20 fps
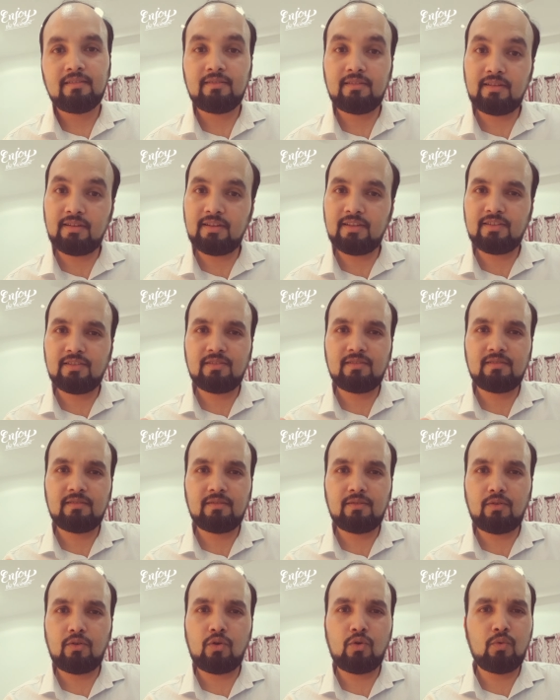There is
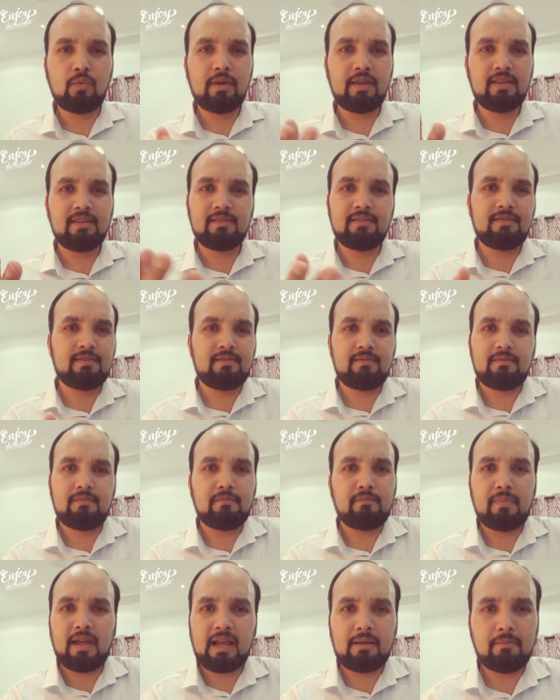always
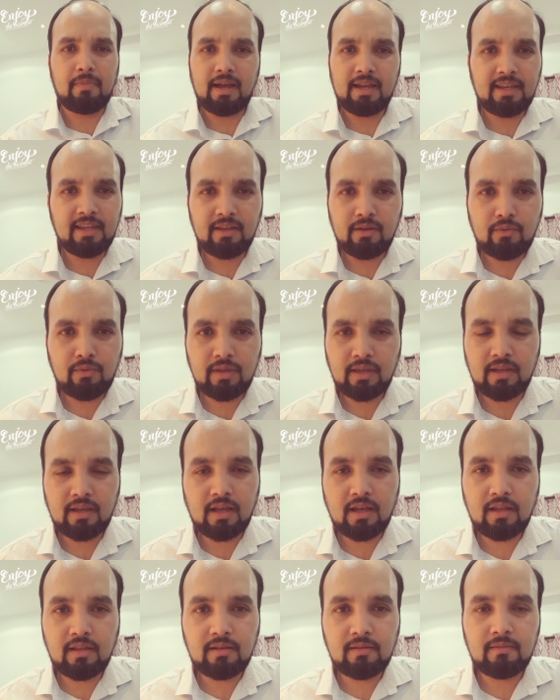backbiting going
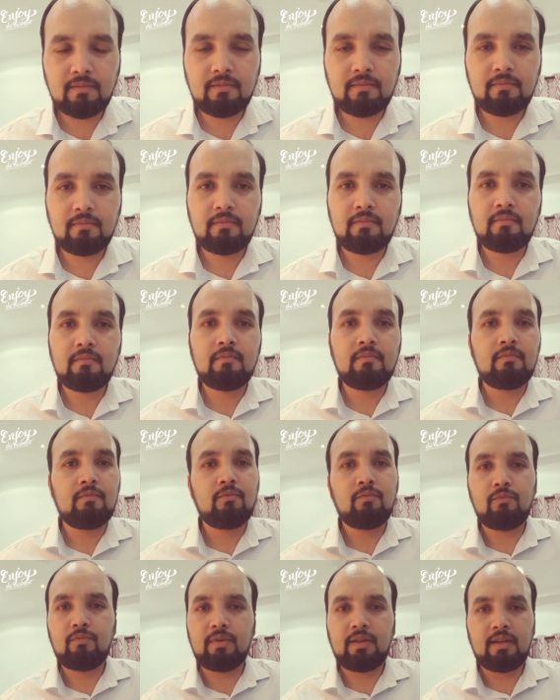
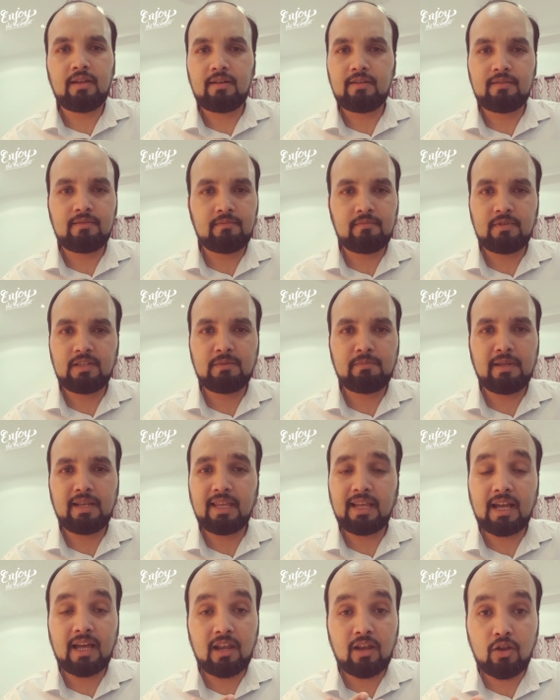on. We are
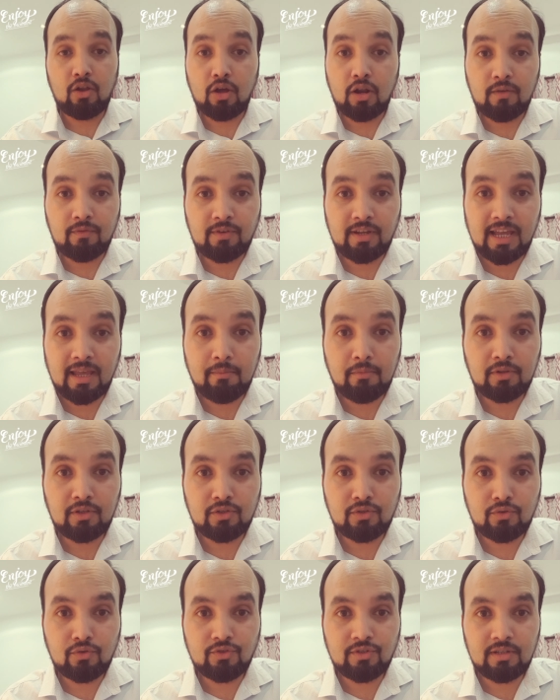spending a lot of time on the
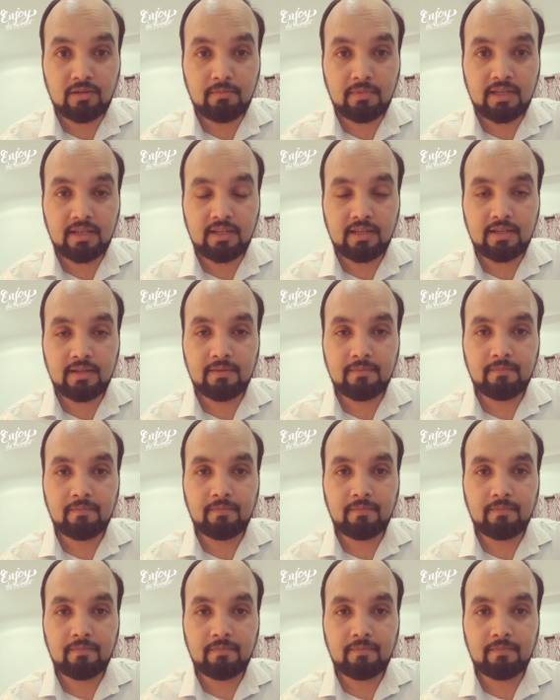social media.